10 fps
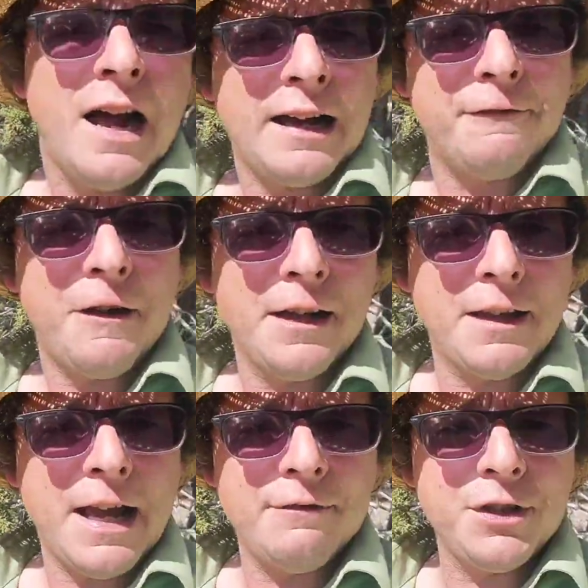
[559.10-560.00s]
I can
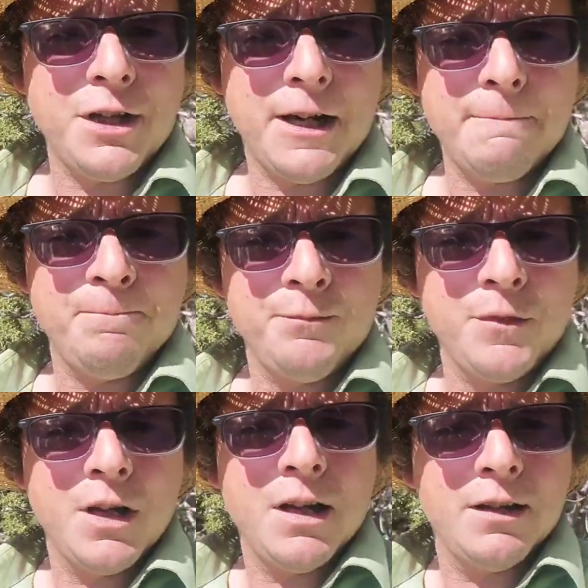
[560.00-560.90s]
finally have the time
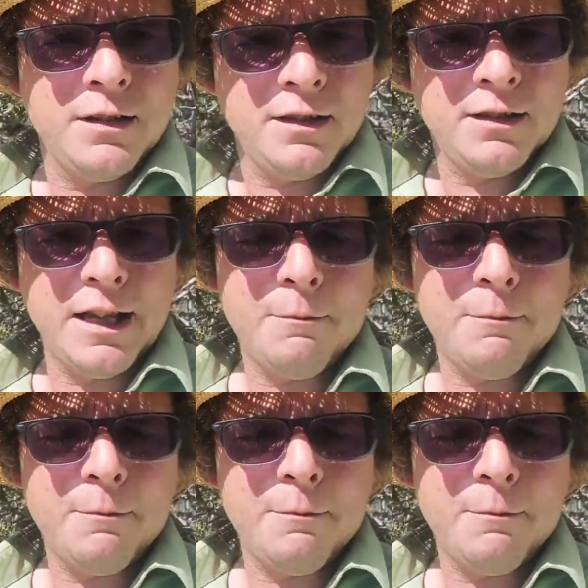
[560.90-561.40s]
to